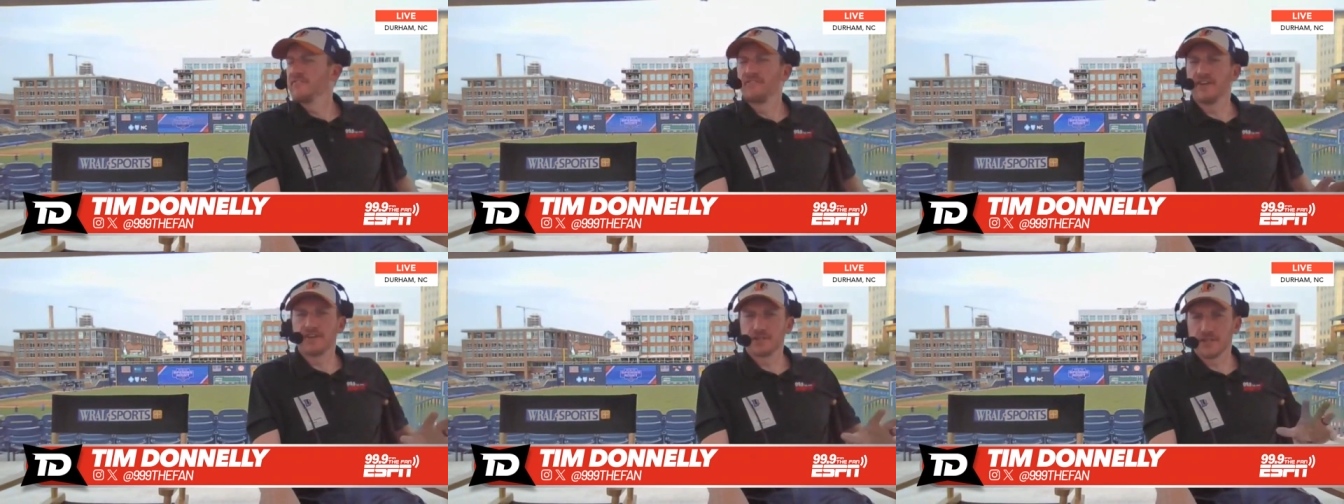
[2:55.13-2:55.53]

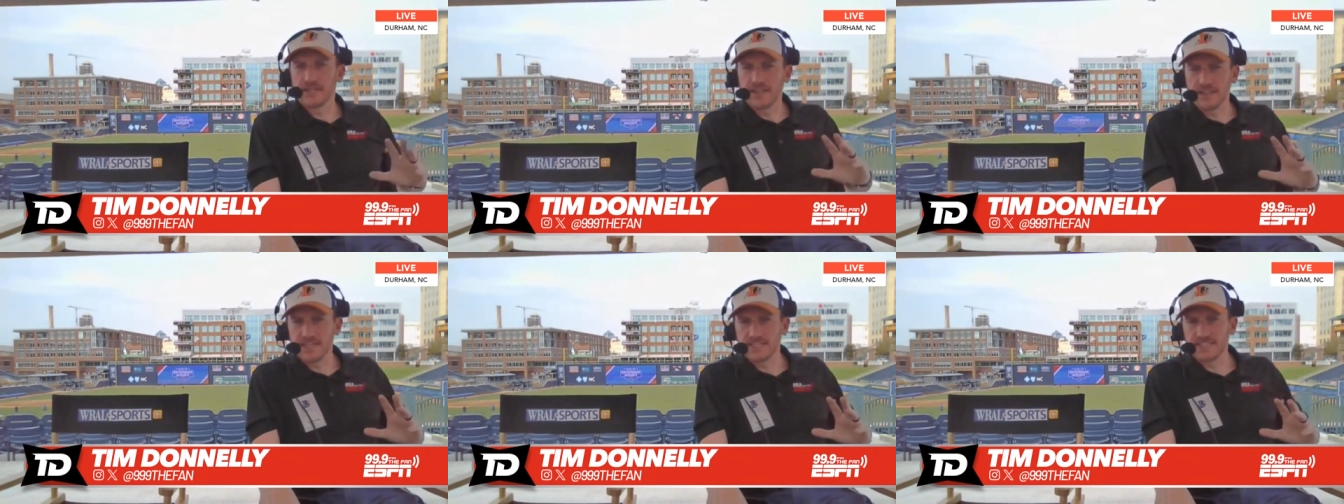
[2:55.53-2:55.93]

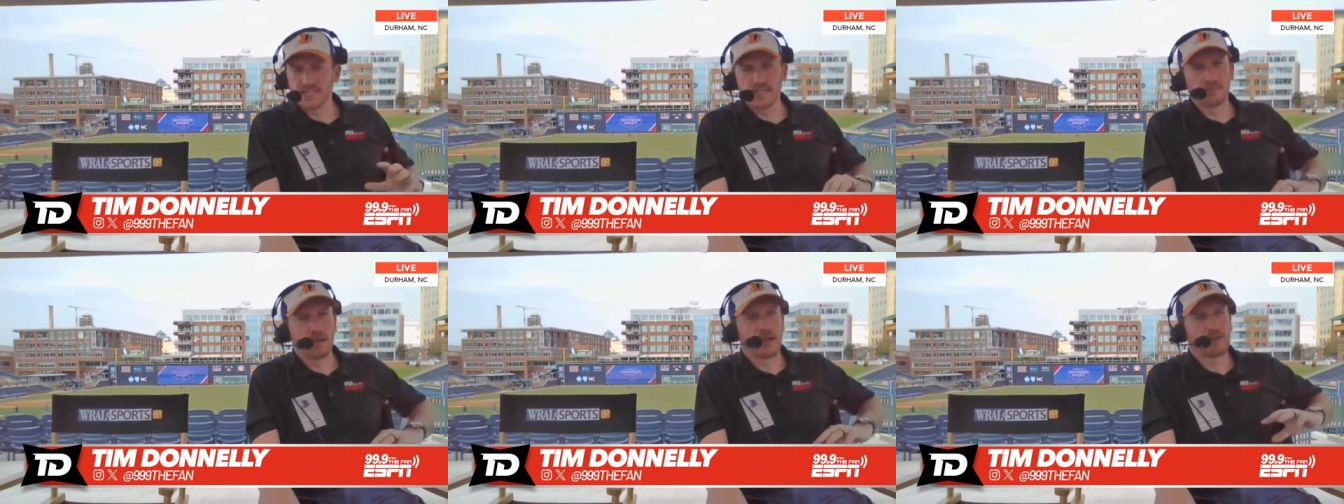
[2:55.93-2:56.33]
eventually
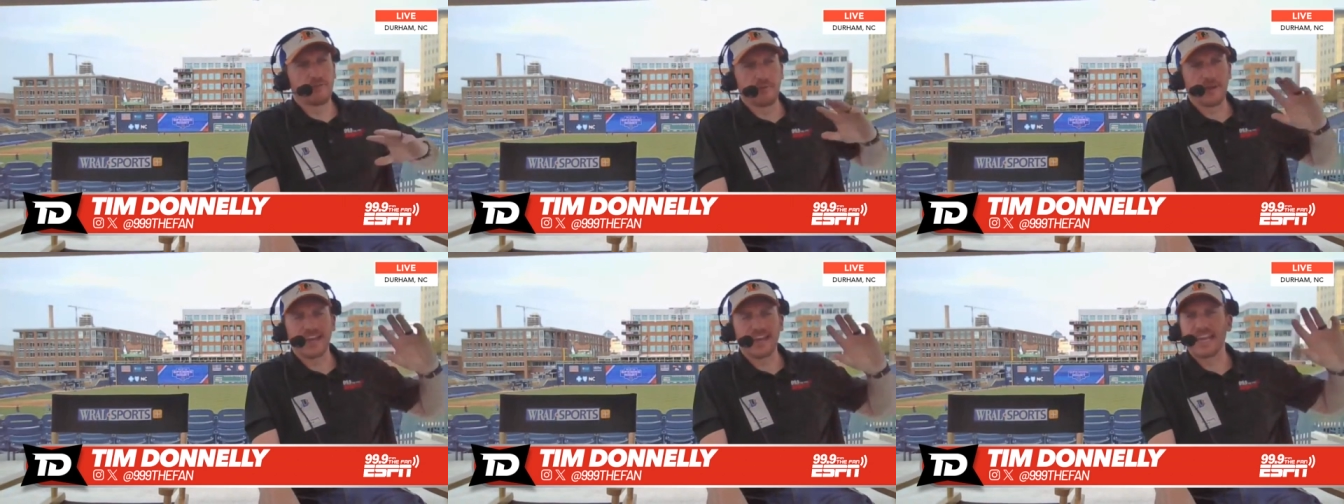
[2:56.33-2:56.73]
leans into the
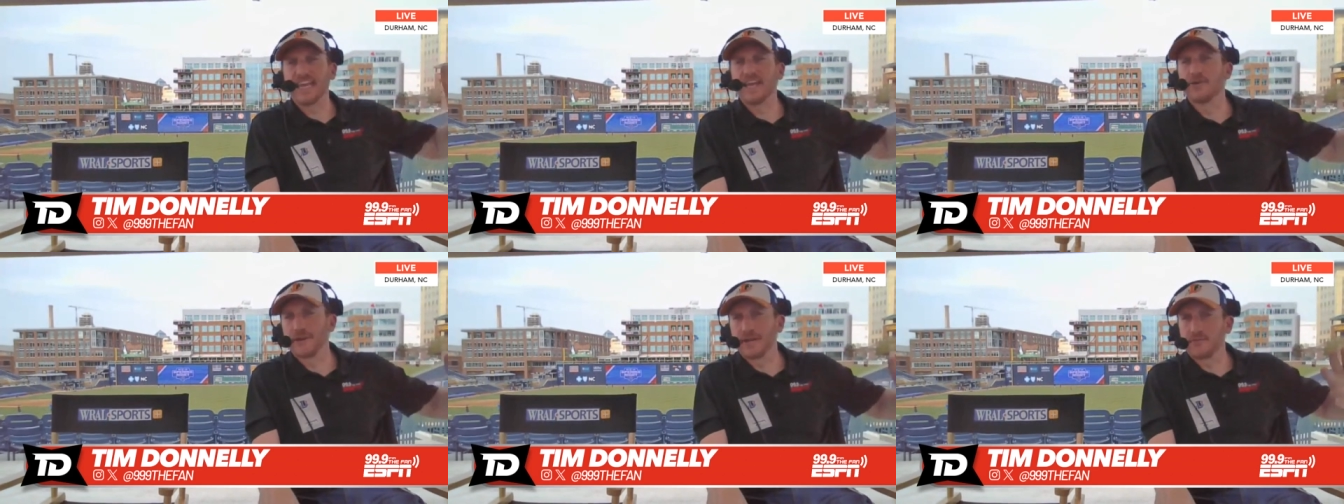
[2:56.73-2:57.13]
microphone at a
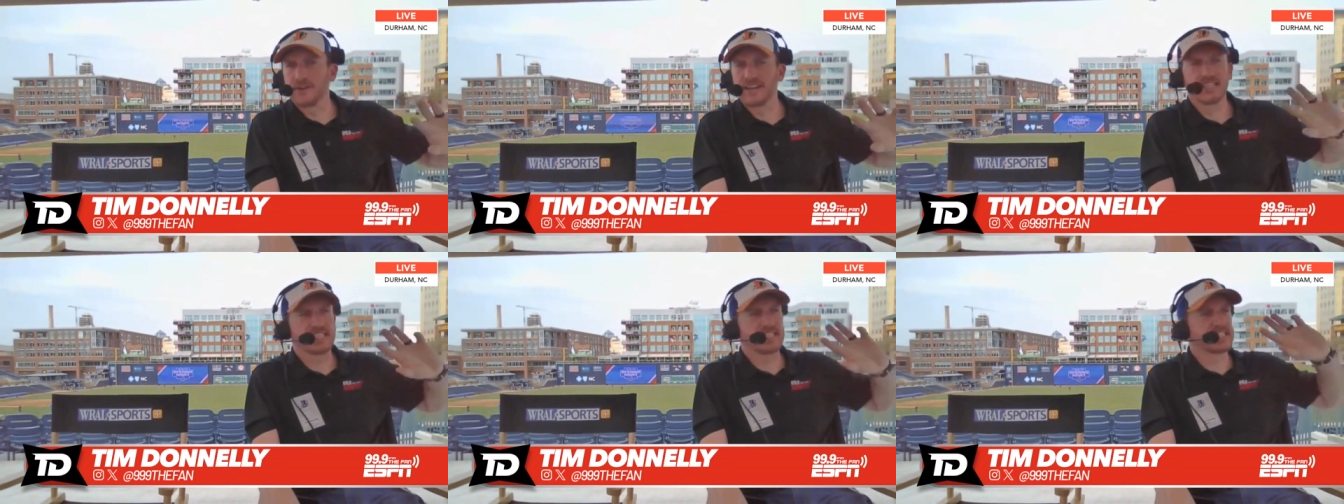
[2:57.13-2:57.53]
hearing,
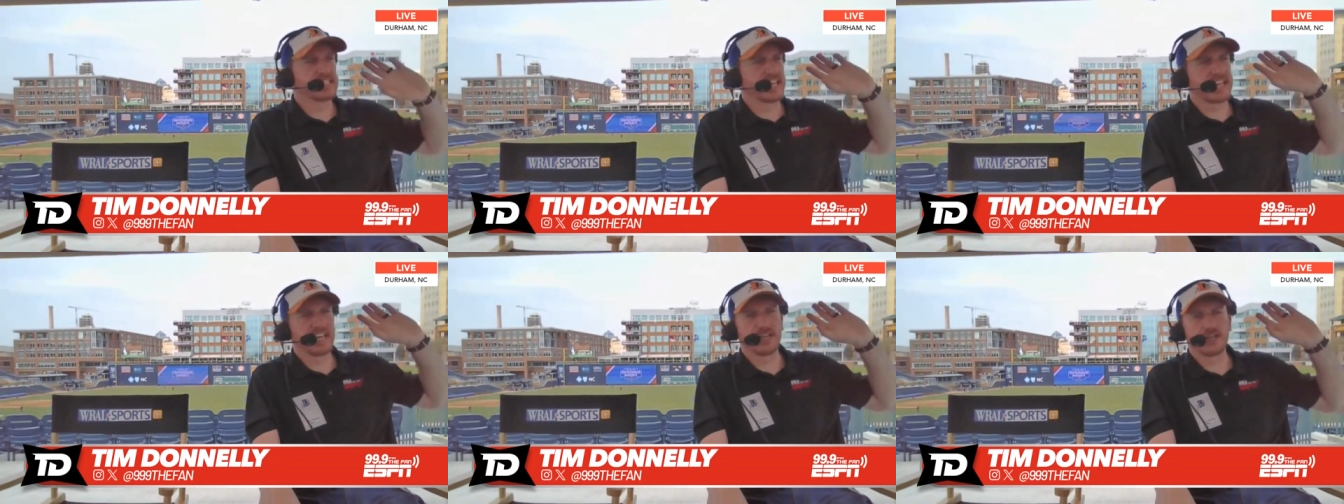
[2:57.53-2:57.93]
right? This
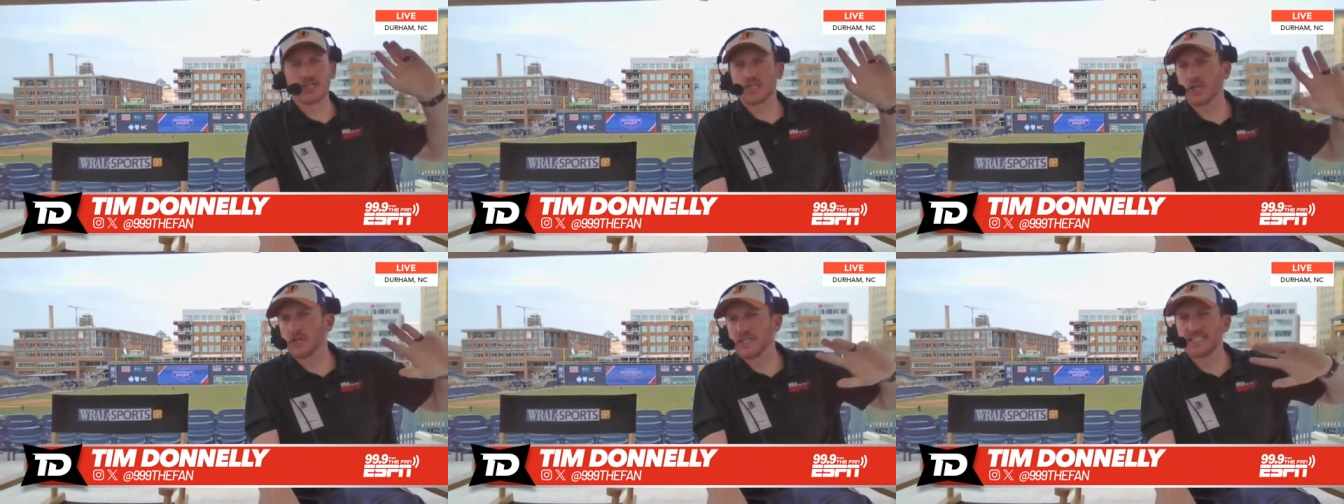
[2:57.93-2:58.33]
is like an
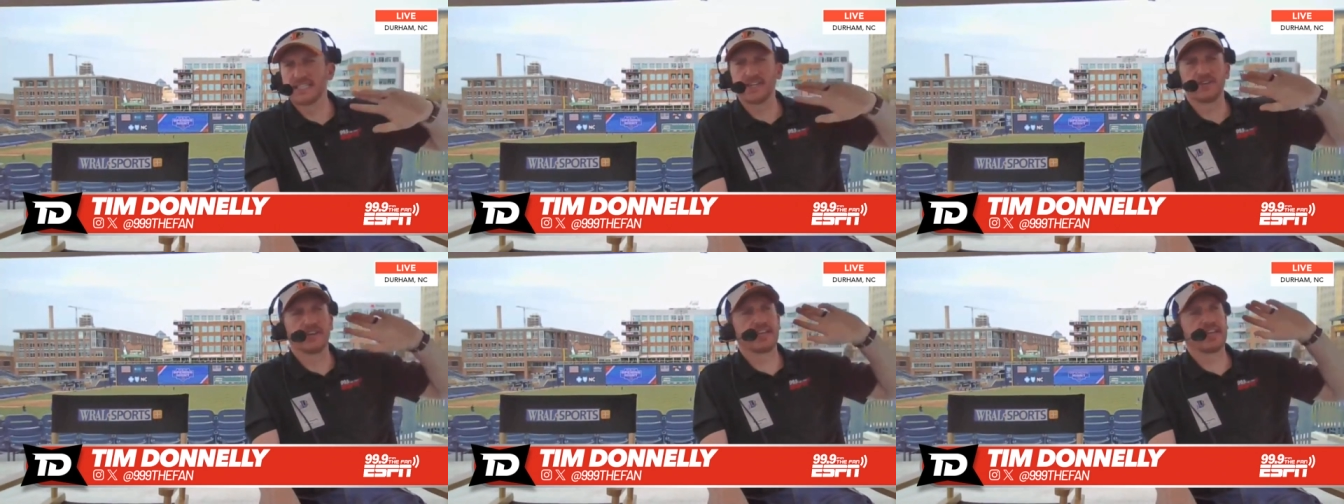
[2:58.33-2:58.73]

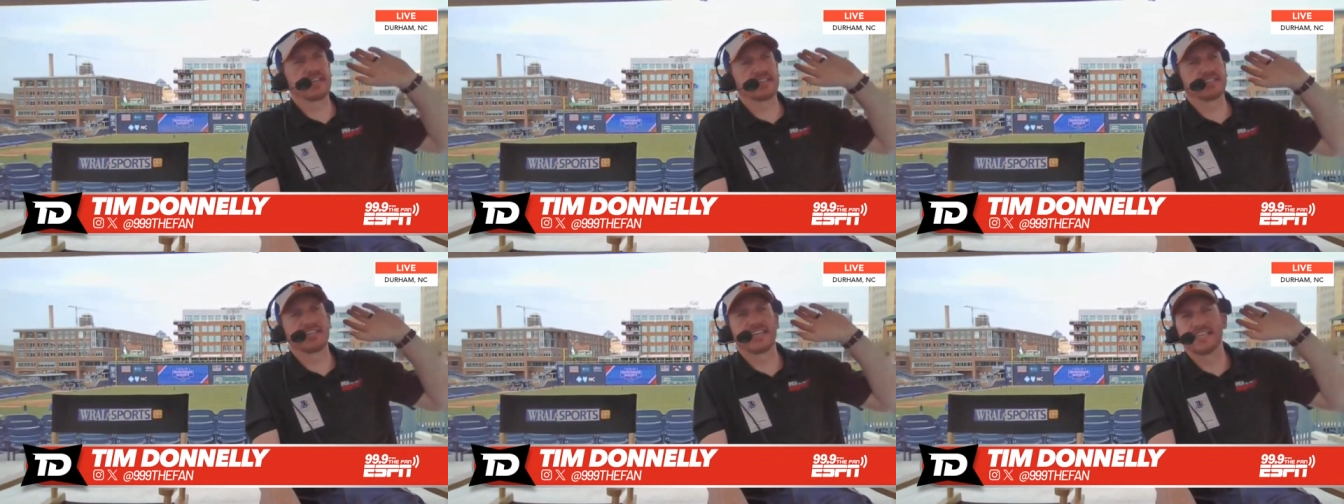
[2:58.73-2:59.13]
insurance hearing.
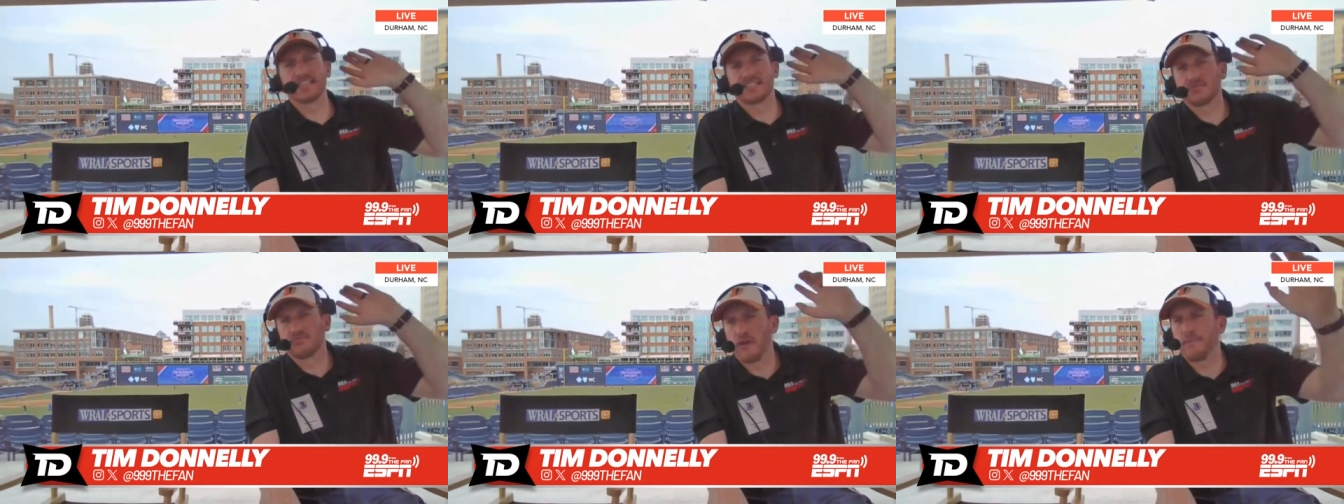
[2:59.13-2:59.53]
His,
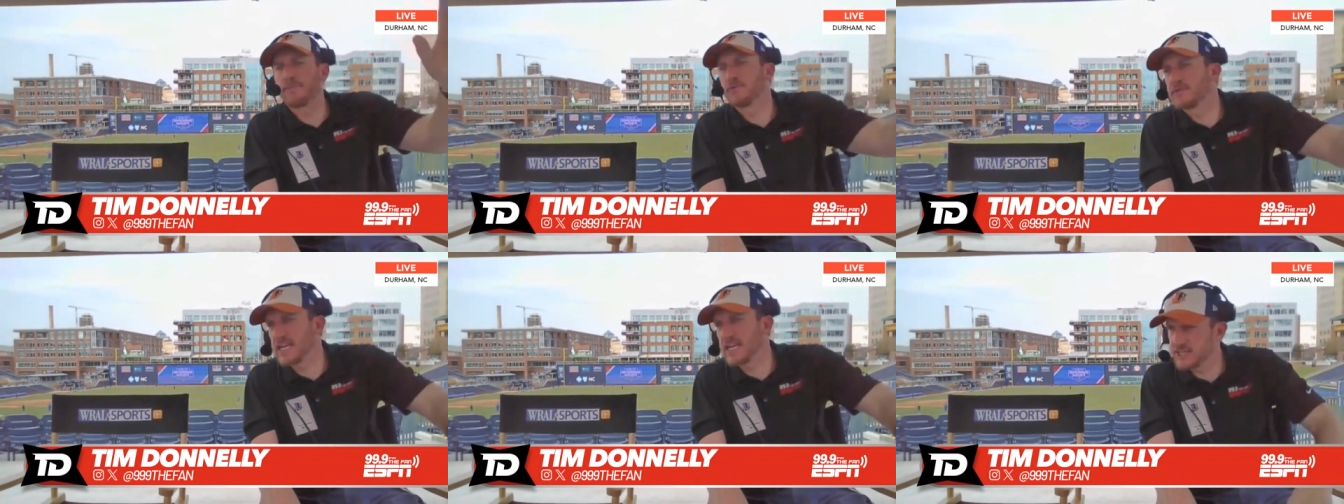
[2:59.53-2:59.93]
his
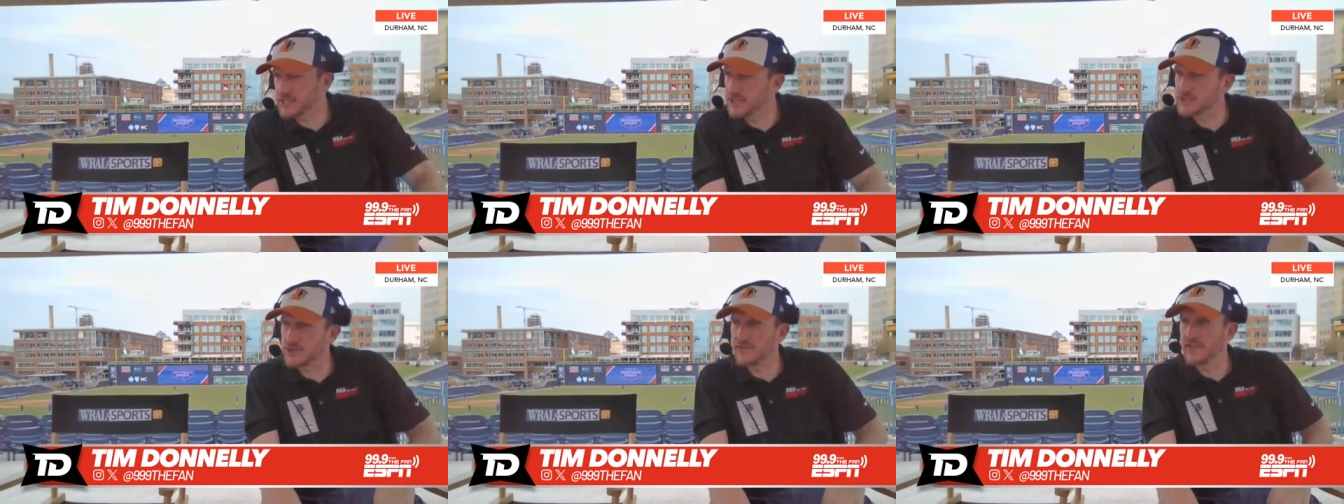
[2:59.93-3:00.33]

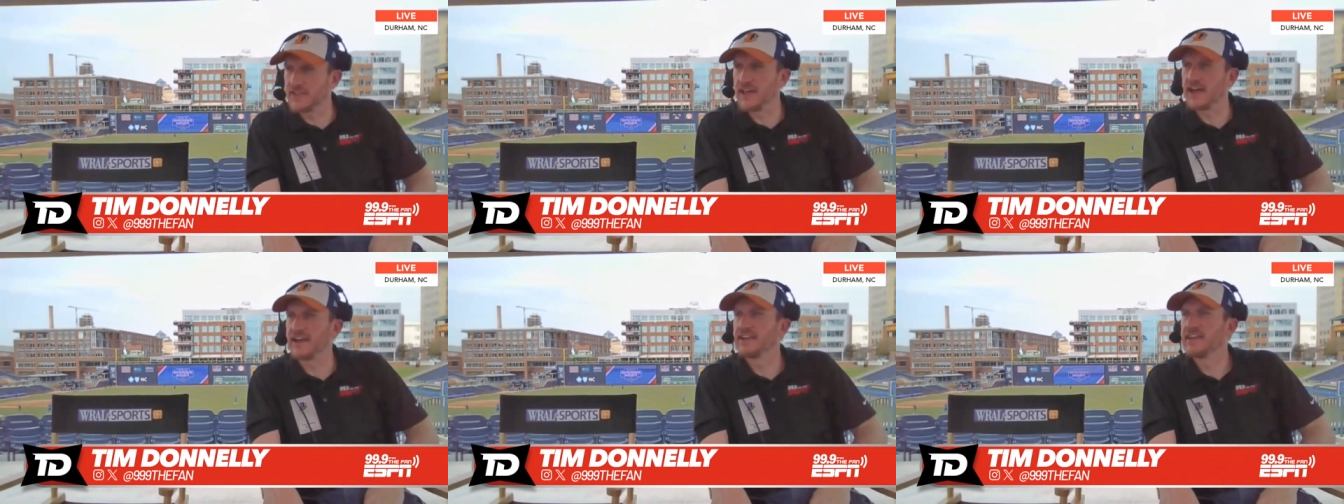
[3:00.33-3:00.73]
reputation is on
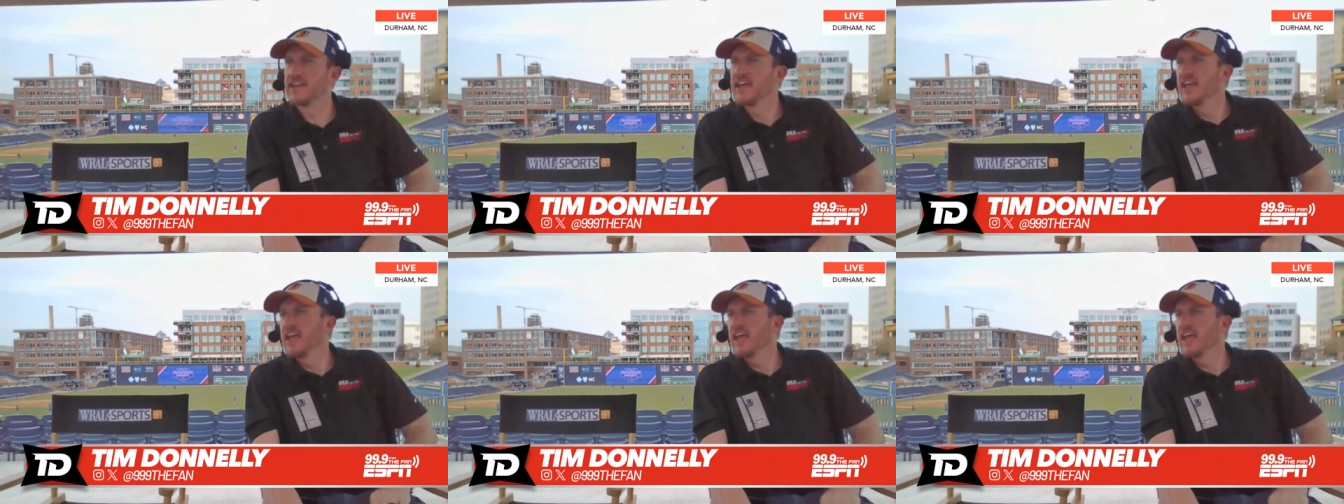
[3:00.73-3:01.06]
the line.